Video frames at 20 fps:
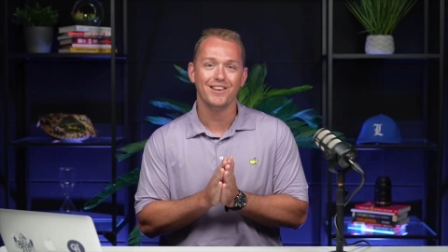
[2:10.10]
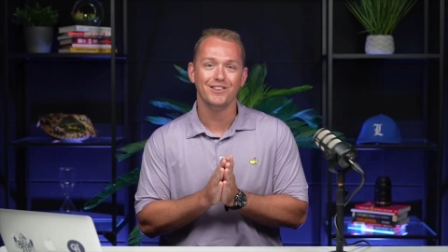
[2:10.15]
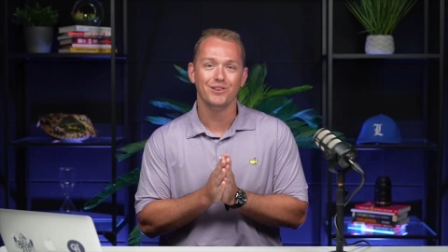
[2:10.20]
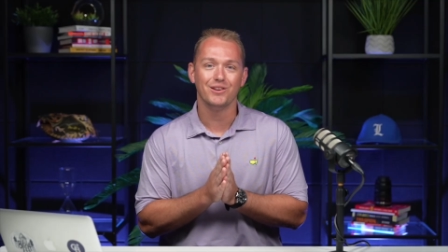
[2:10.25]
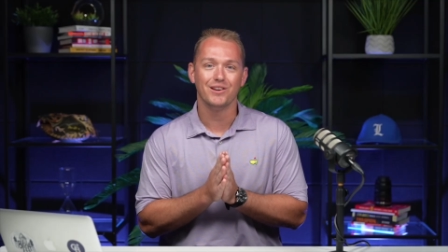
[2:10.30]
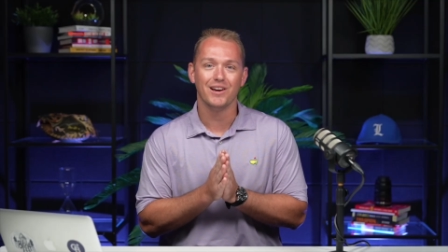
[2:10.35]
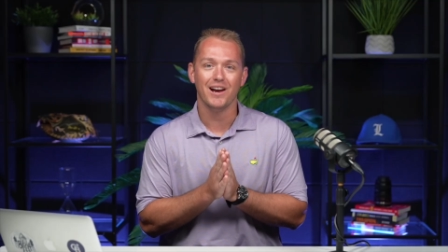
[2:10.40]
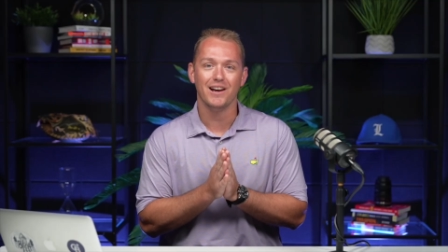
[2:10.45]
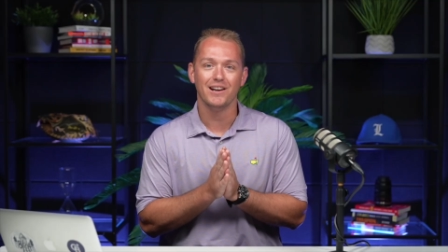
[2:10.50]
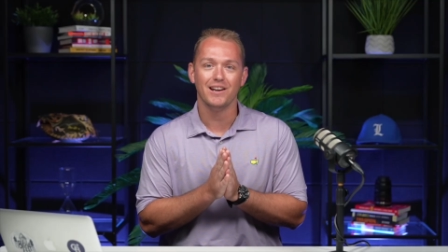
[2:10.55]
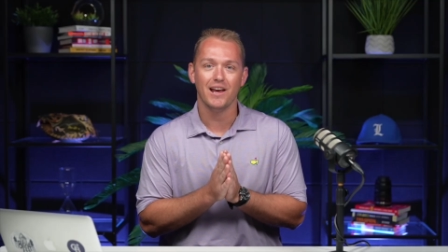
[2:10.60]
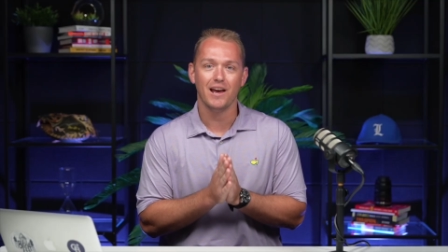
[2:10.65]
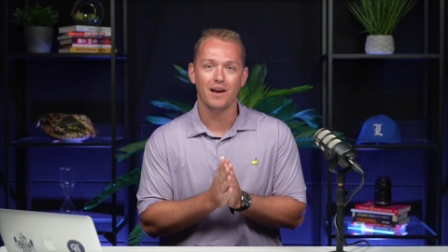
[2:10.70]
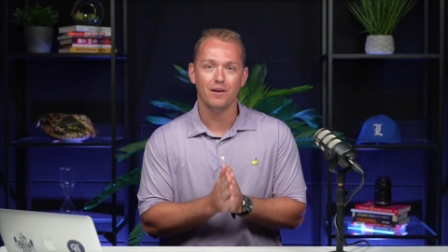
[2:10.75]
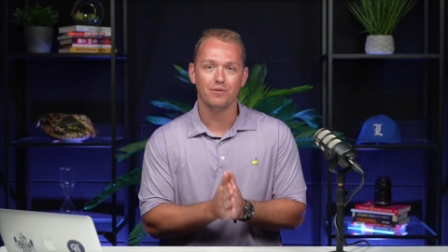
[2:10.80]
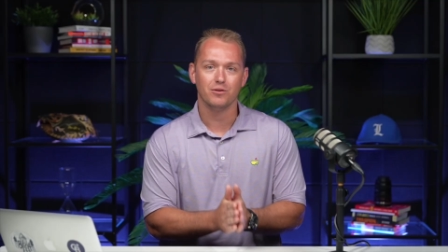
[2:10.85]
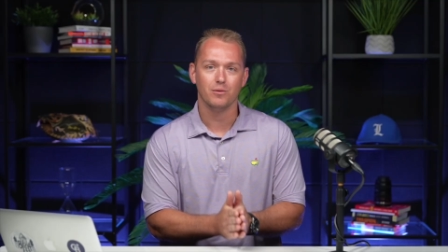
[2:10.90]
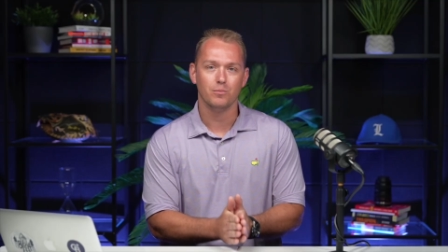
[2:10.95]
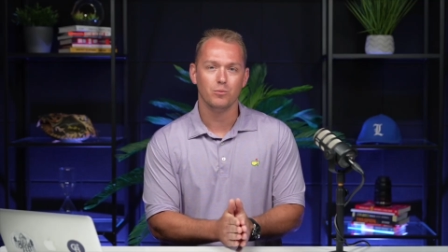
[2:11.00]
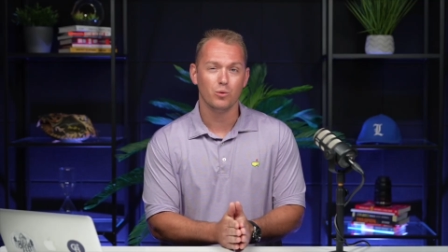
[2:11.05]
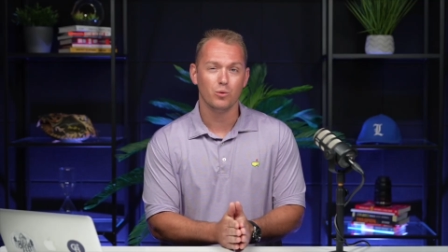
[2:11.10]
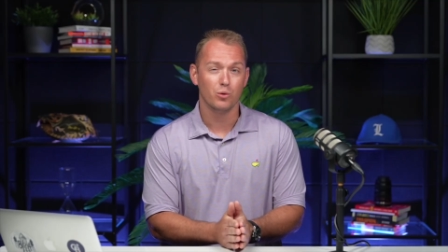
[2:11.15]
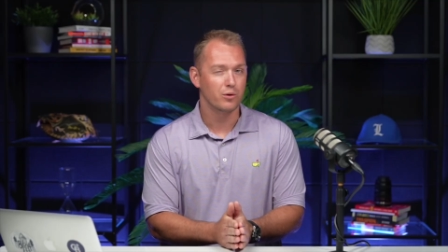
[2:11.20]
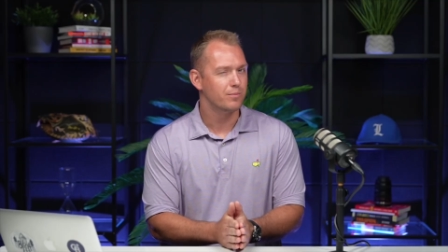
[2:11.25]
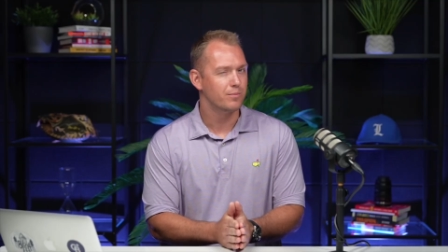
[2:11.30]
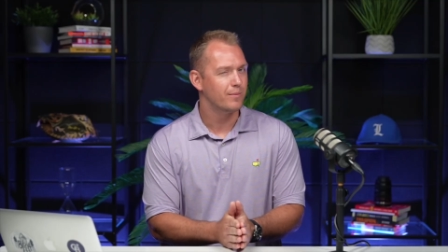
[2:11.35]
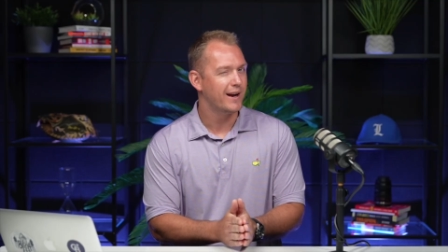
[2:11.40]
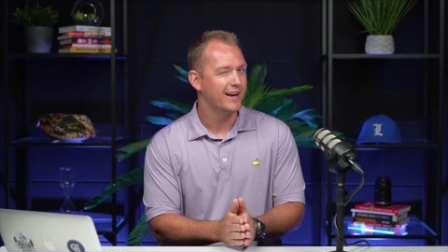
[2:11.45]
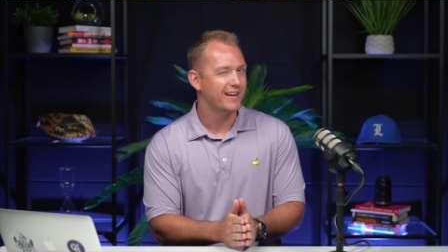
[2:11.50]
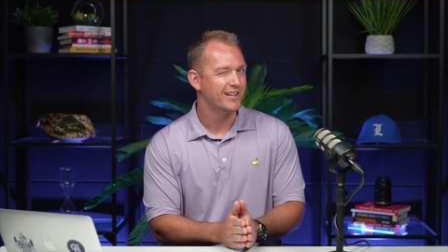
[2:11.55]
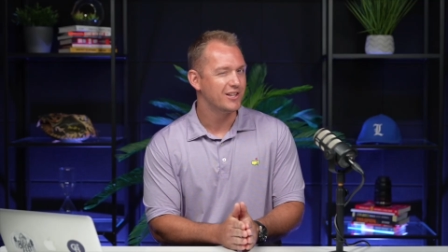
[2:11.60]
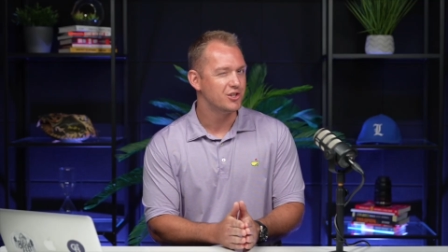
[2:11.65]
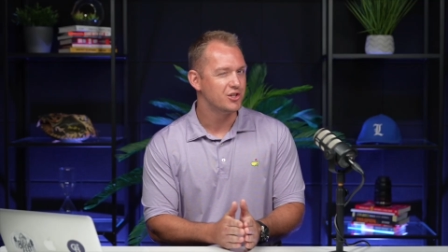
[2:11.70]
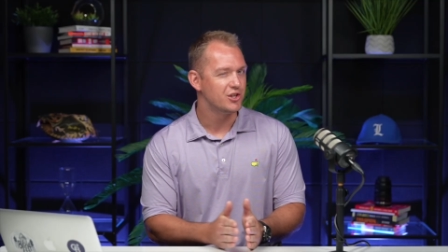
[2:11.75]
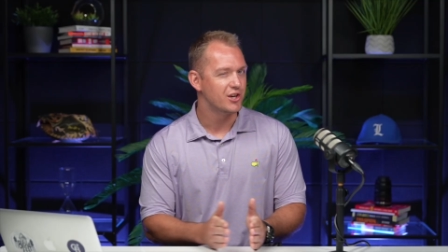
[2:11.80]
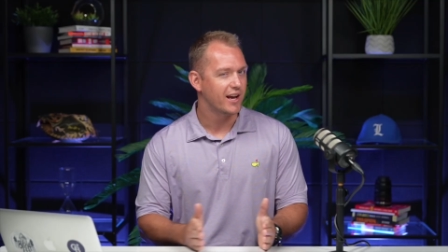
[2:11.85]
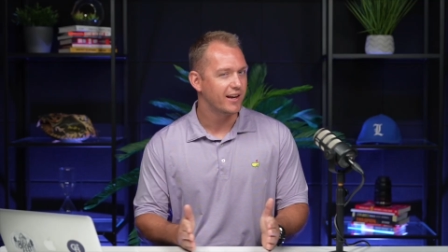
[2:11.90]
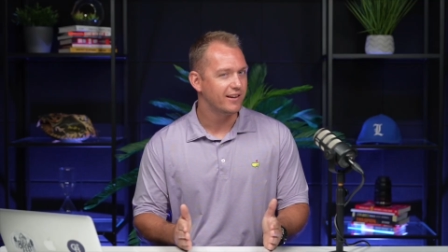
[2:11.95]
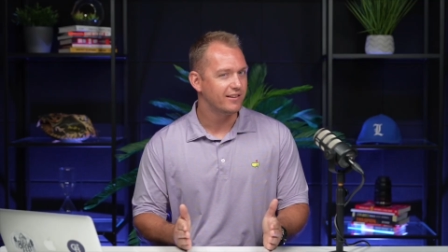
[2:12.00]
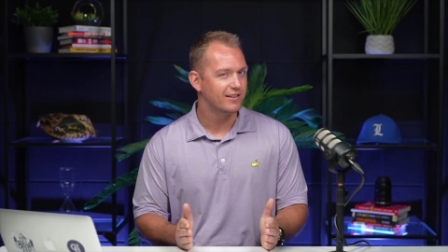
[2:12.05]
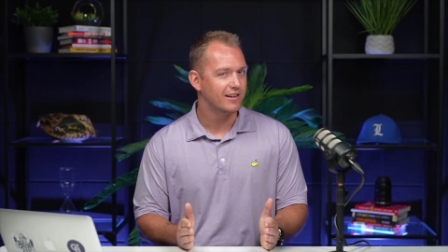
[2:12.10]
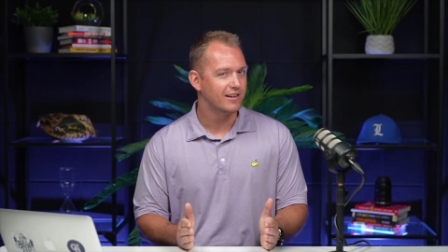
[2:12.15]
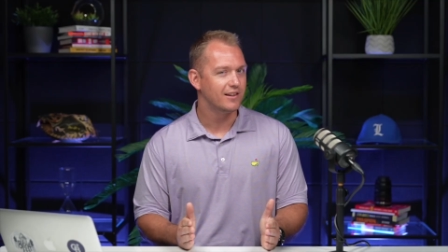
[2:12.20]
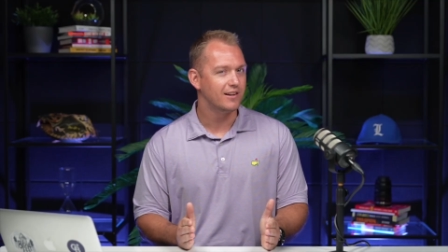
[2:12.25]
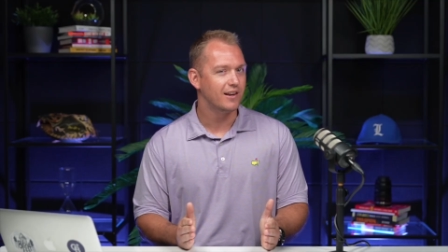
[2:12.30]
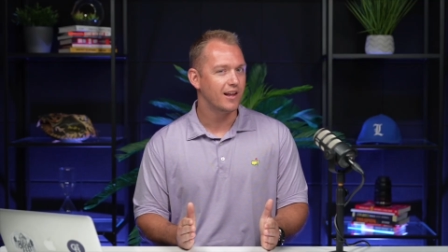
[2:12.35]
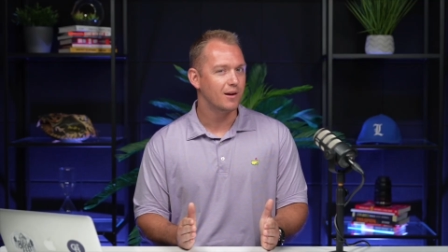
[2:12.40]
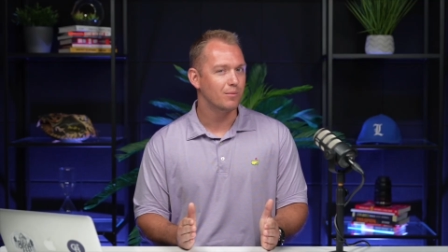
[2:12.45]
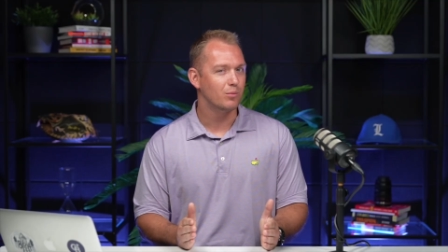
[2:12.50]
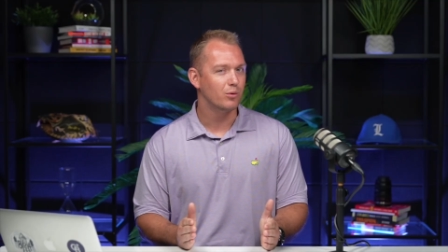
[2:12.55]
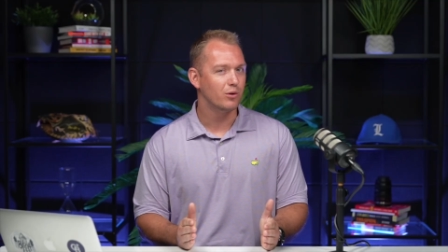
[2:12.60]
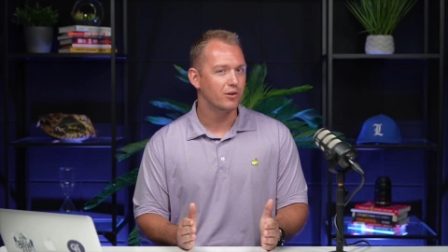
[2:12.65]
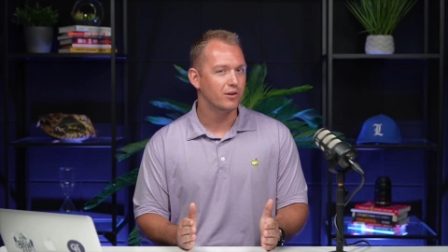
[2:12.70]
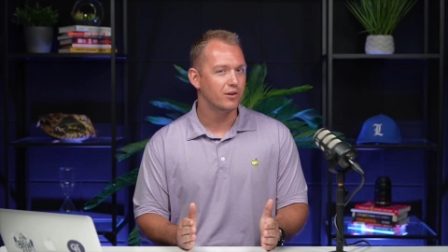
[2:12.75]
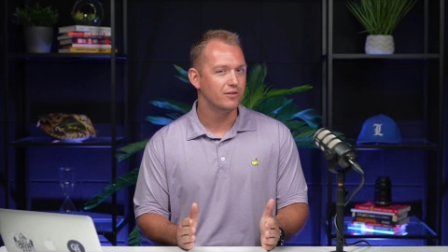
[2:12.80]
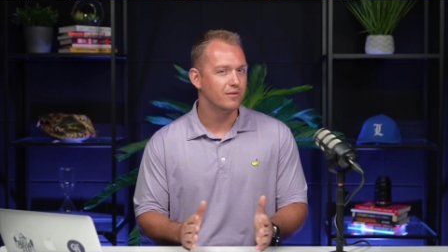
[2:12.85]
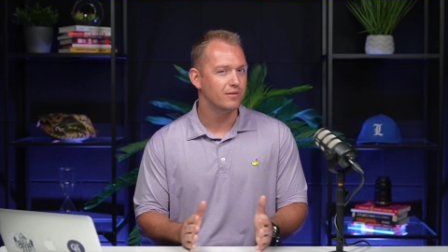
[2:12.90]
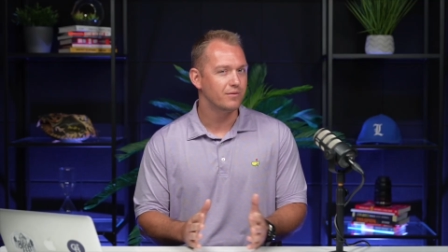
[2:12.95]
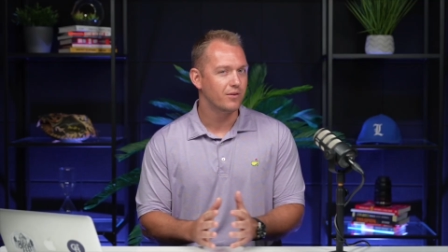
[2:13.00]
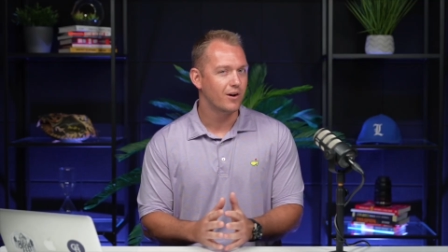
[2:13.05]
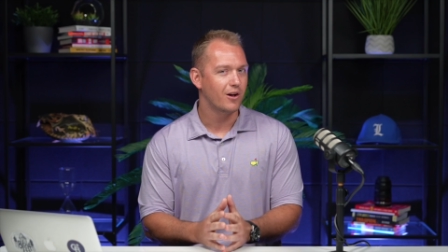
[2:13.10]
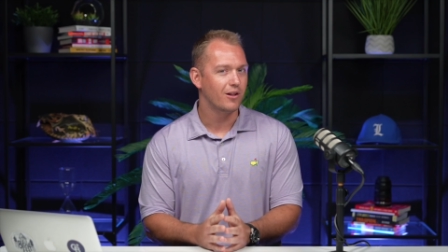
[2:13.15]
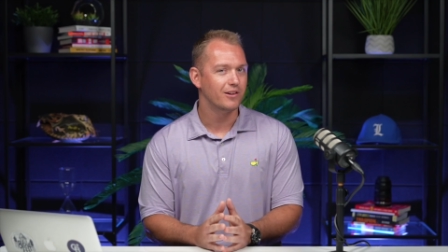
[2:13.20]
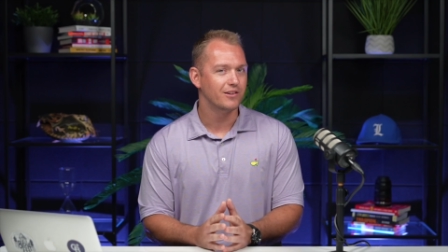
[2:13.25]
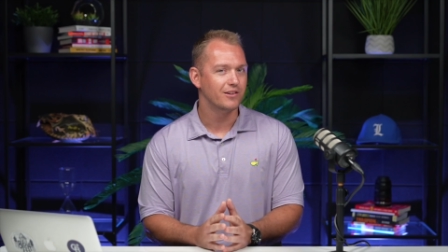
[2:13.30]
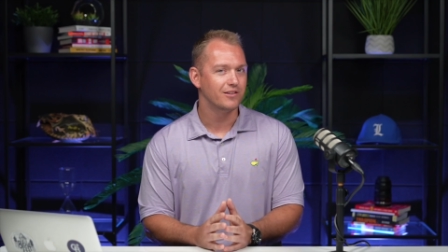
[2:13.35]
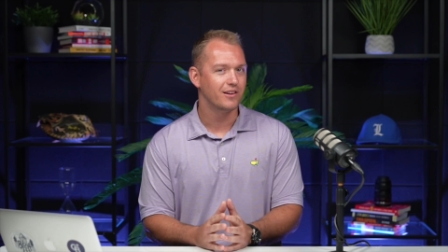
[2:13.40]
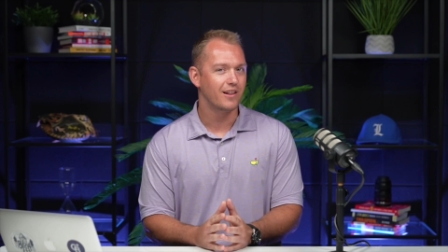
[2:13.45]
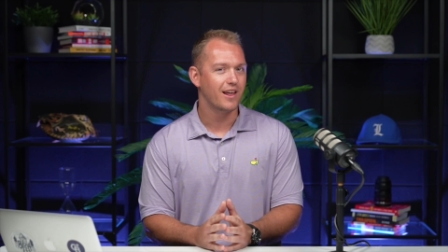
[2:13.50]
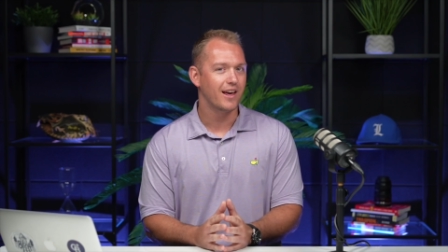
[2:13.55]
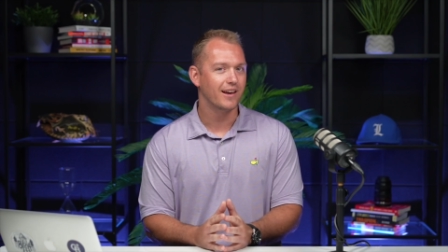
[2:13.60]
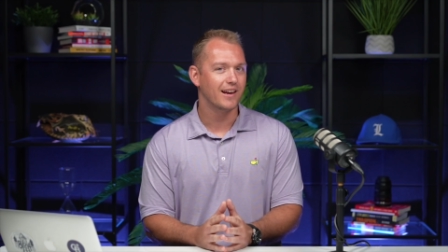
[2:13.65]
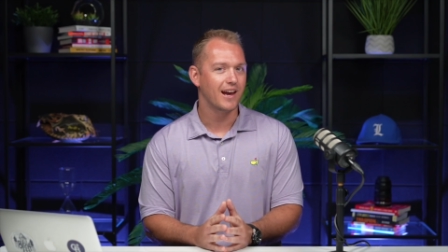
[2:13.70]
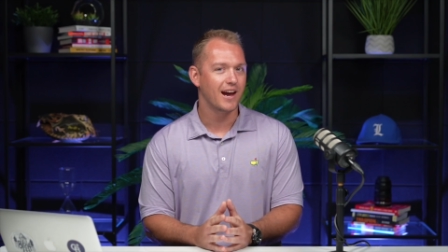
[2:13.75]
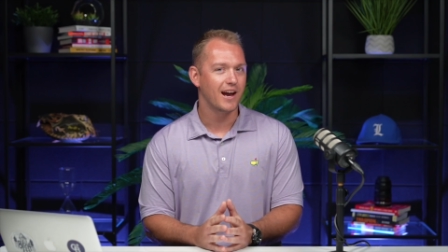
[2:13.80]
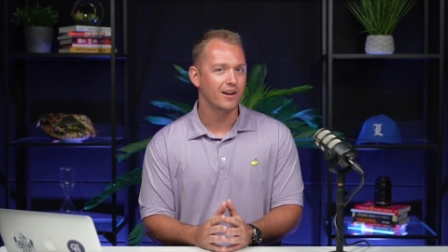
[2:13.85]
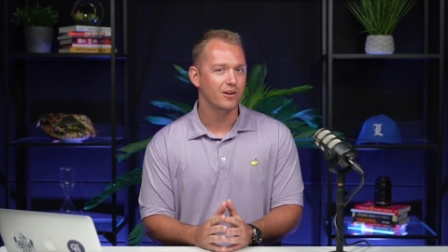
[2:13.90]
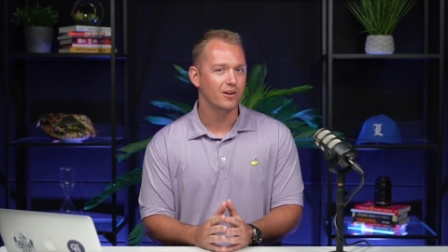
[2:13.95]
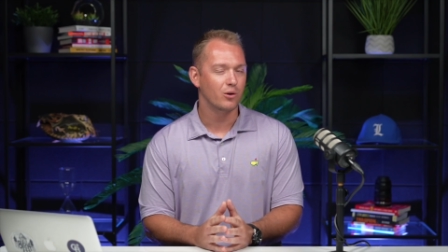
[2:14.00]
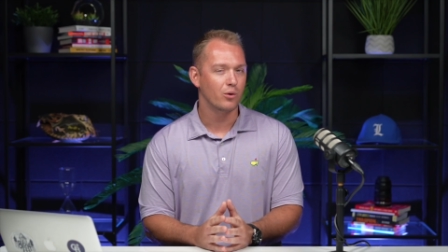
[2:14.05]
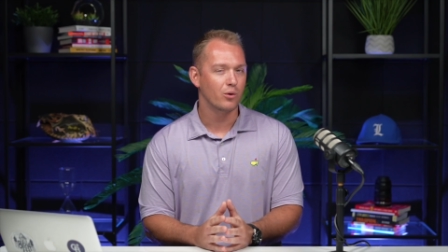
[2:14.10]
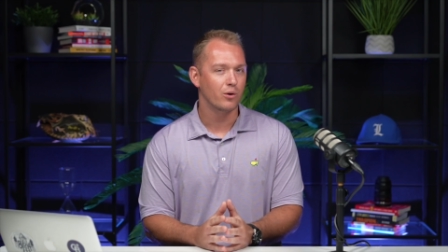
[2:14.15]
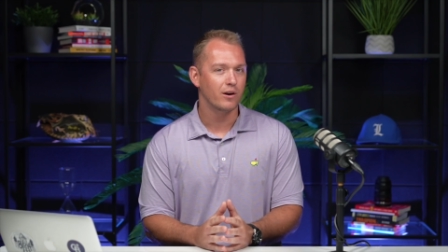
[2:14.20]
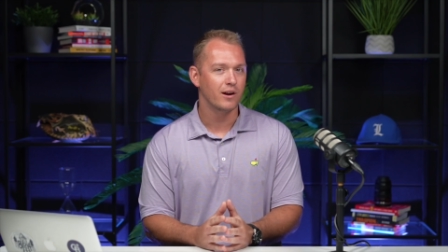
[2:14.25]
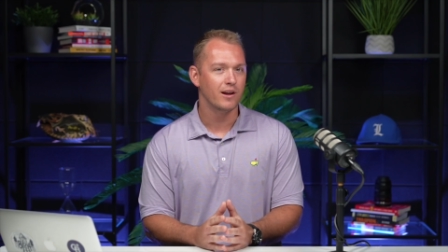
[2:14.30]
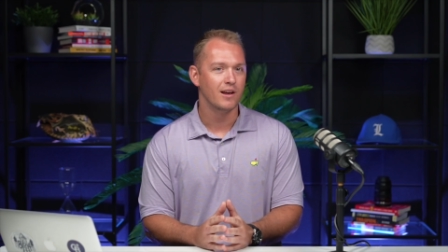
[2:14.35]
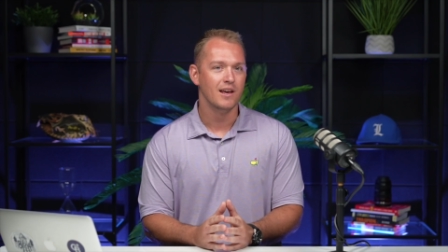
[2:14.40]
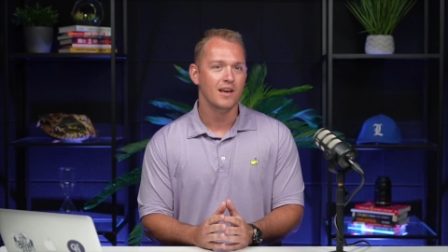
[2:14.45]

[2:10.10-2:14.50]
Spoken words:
you kind of have some North Main adjacent neighborhoods that fall into that category.